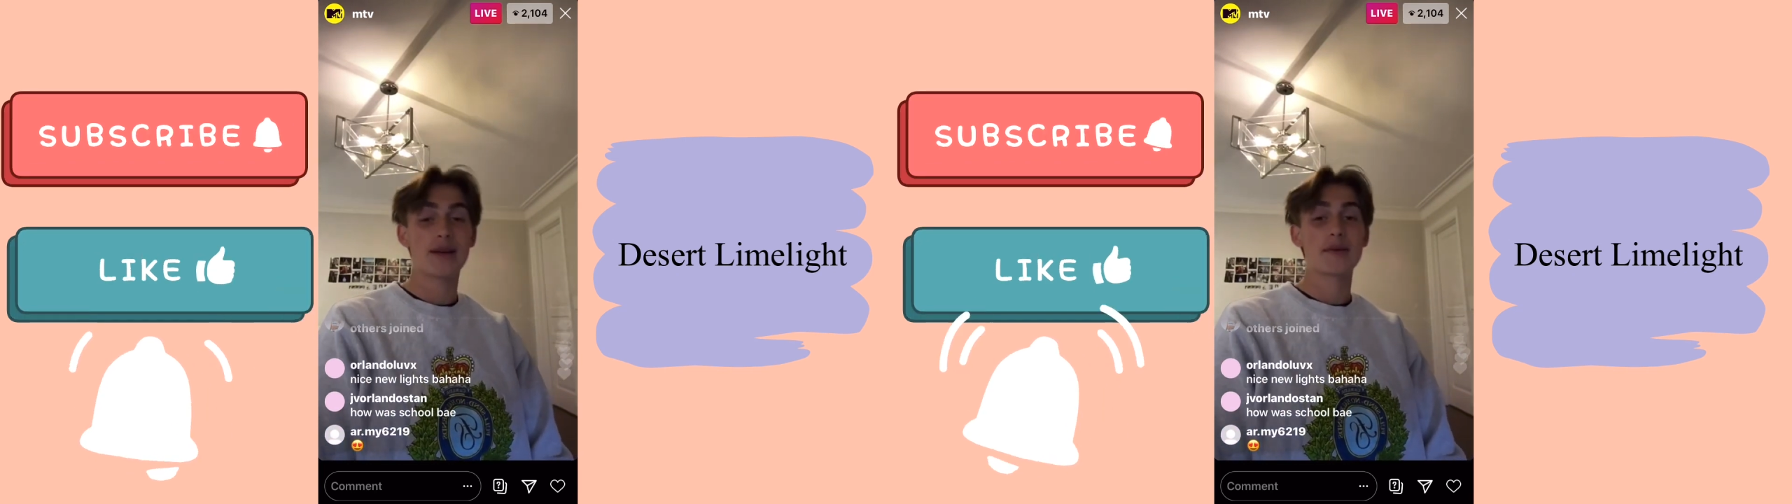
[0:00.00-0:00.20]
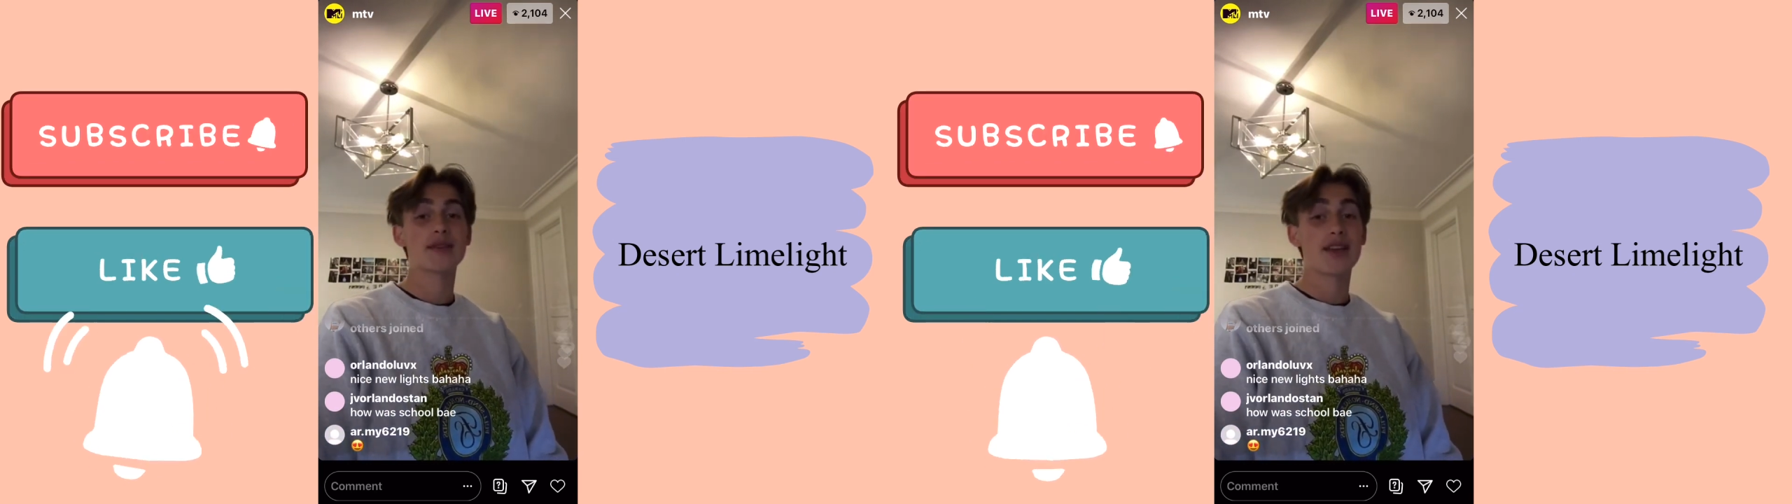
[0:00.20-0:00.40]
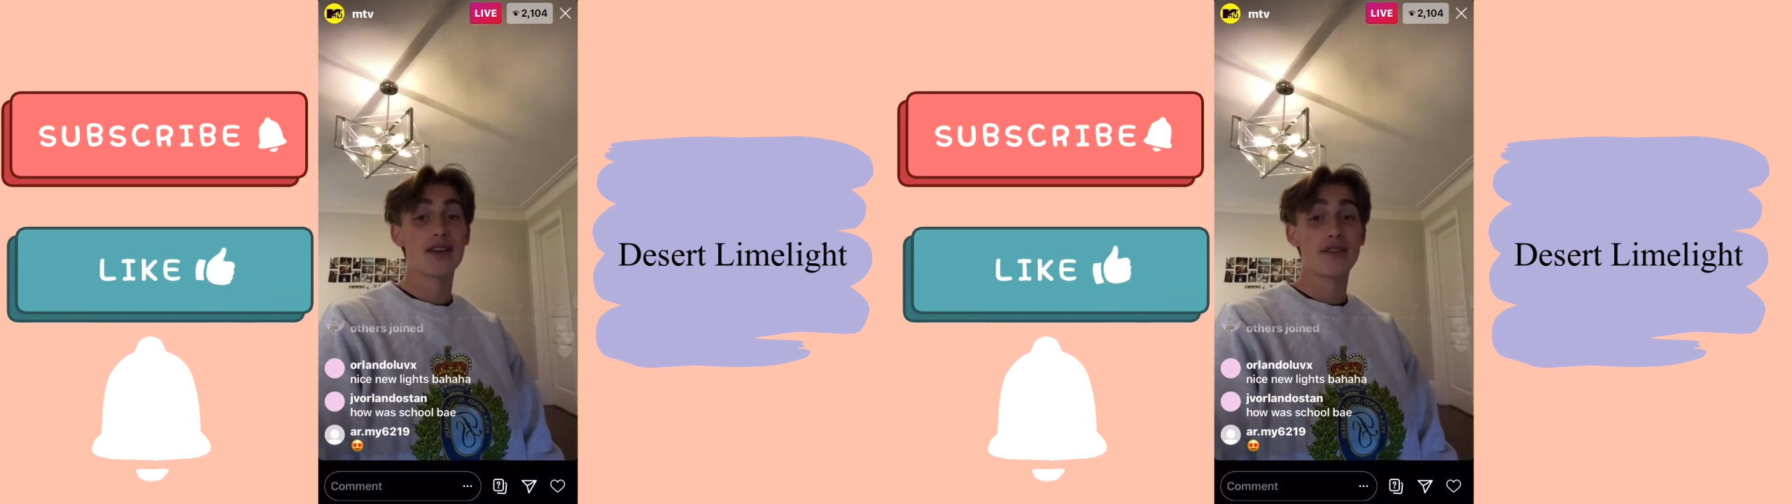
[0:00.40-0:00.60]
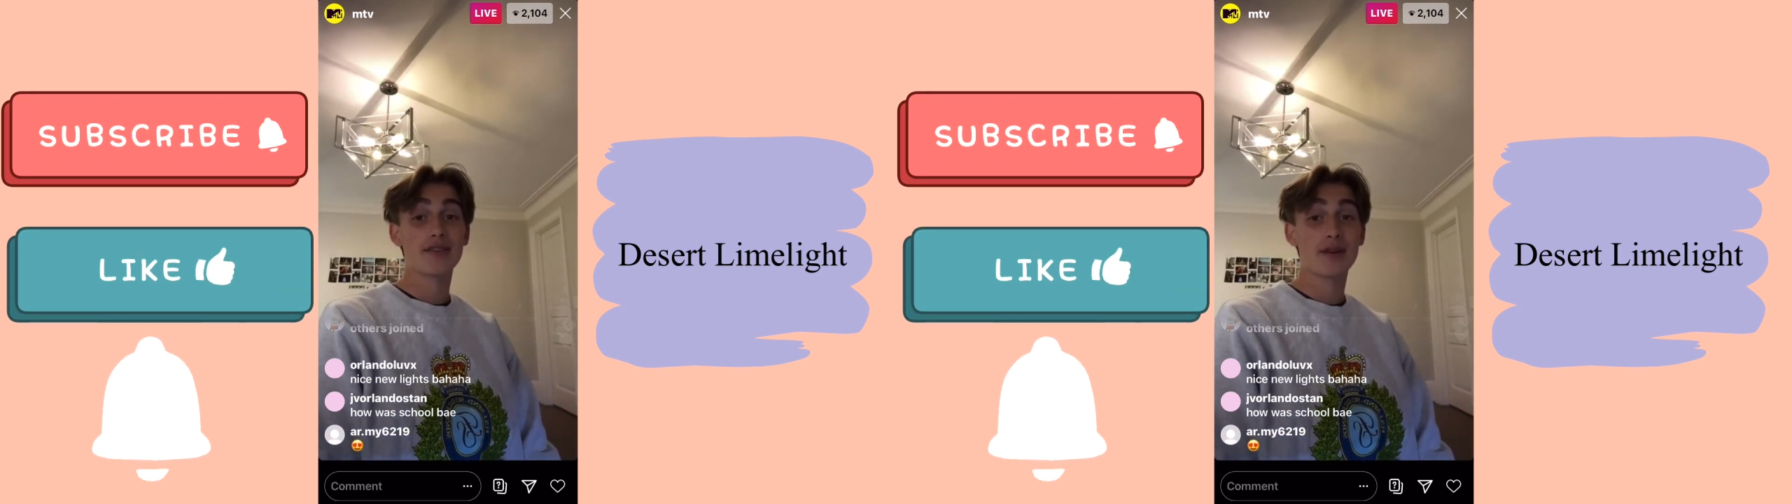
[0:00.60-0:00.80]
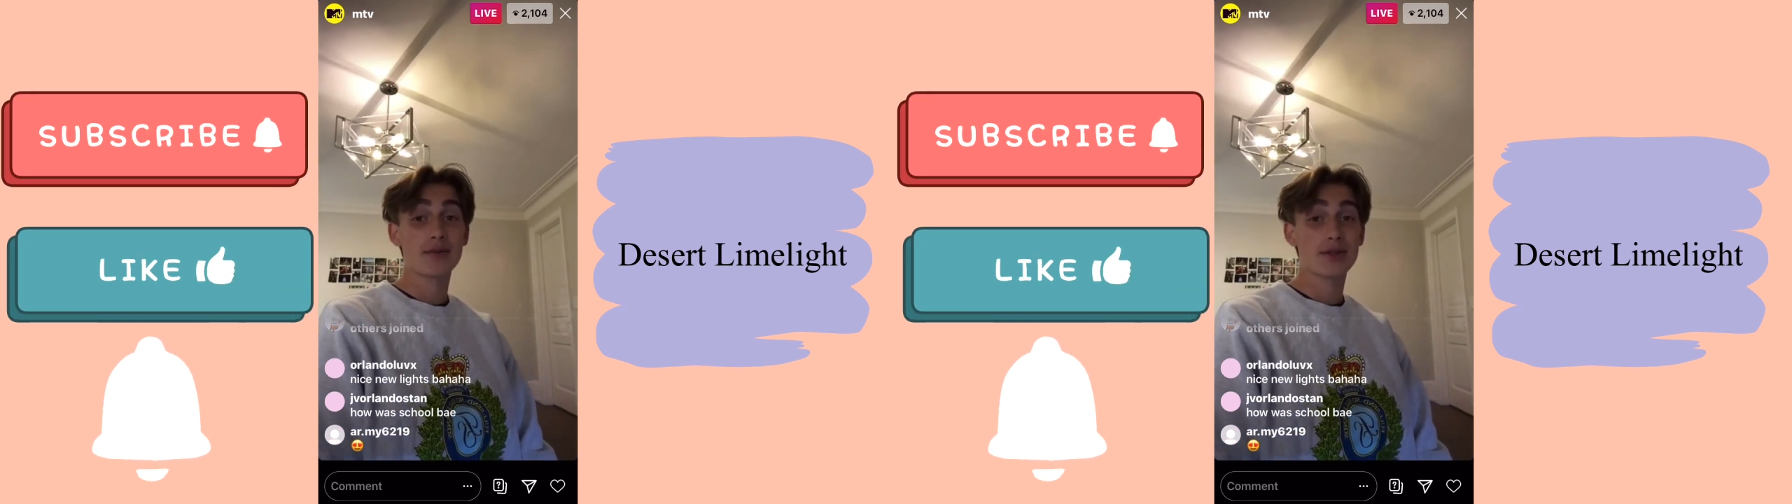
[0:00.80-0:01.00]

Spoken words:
I'm a singer from